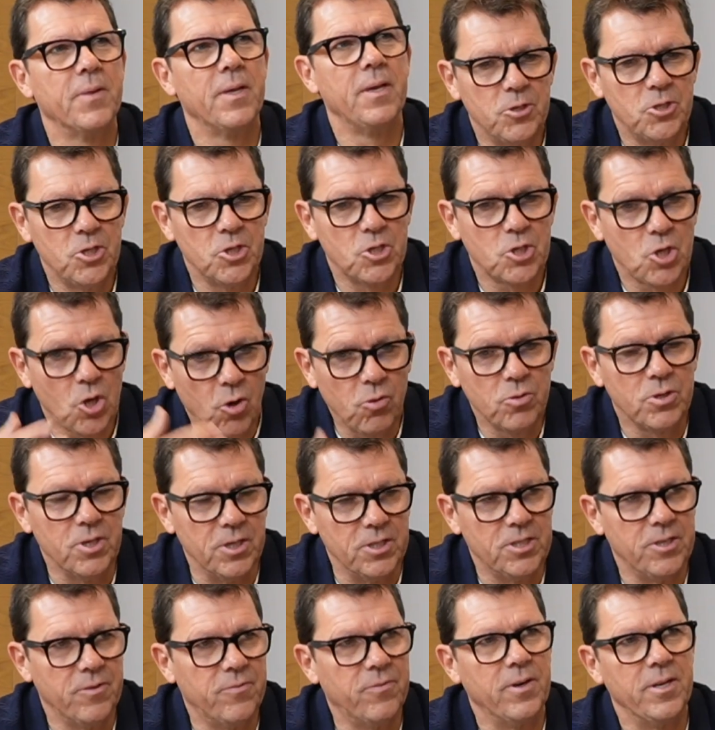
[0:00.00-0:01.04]
but just
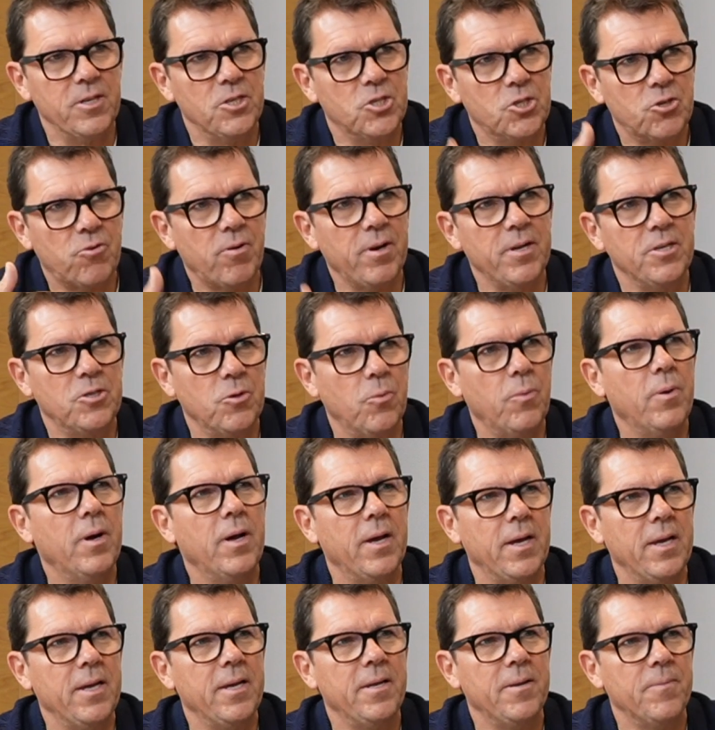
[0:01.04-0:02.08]
cognitively straight
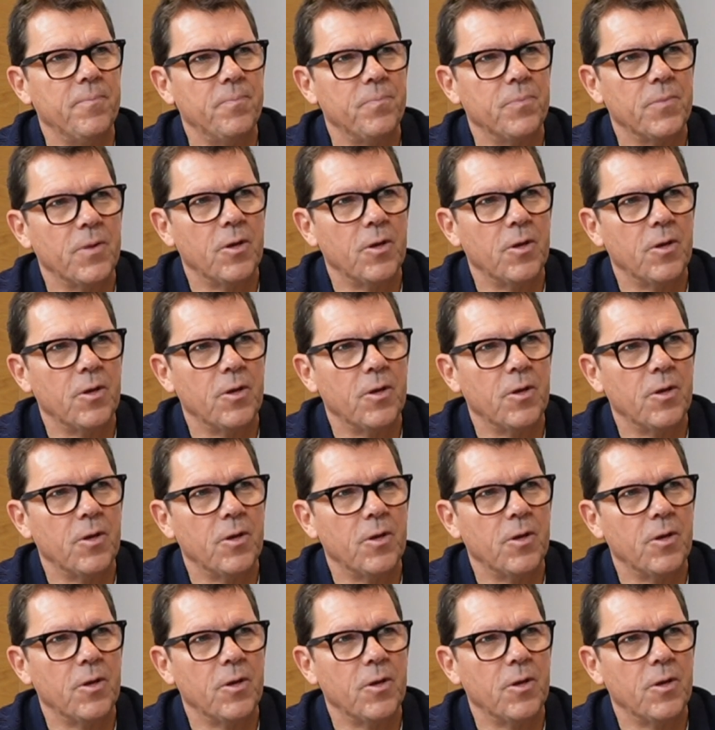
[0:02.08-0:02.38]
away,